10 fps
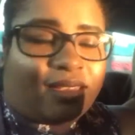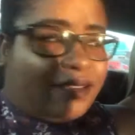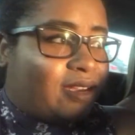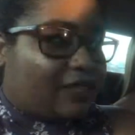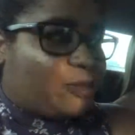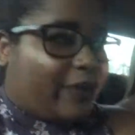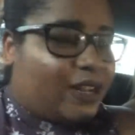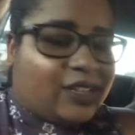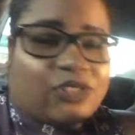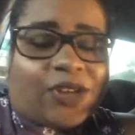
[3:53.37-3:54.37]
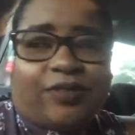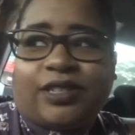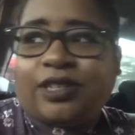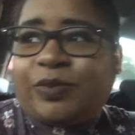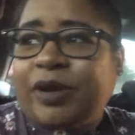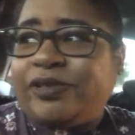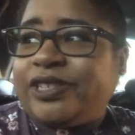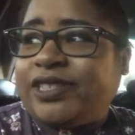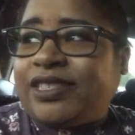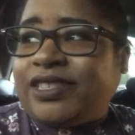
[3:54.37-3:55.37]
Alright, so Brandon's driving, so this probably
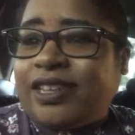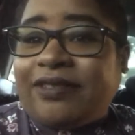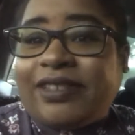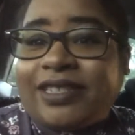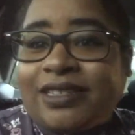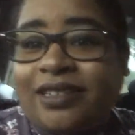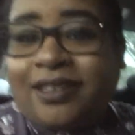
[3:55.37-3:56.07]
isn't the safest.